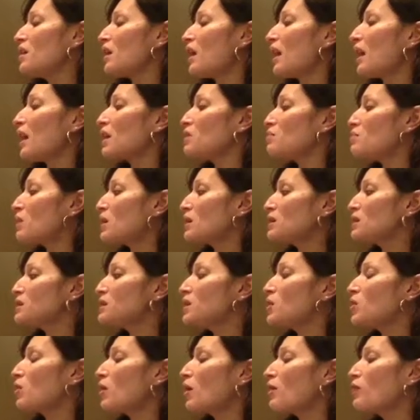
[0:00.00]
Add my
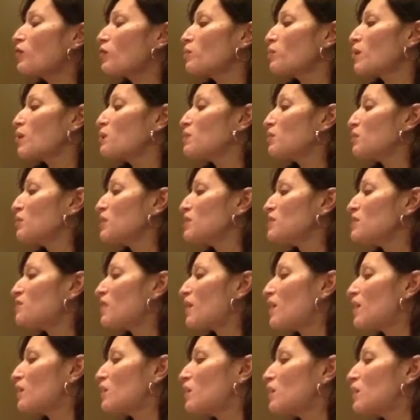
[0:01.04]
0 for my place
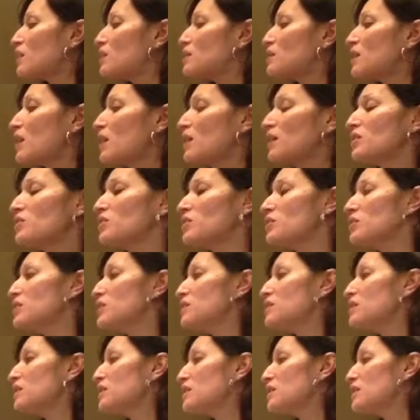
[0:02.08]
value is
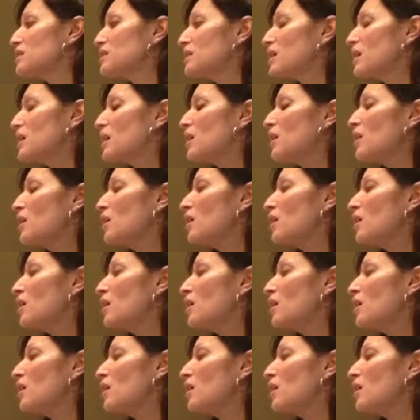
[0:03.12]
160.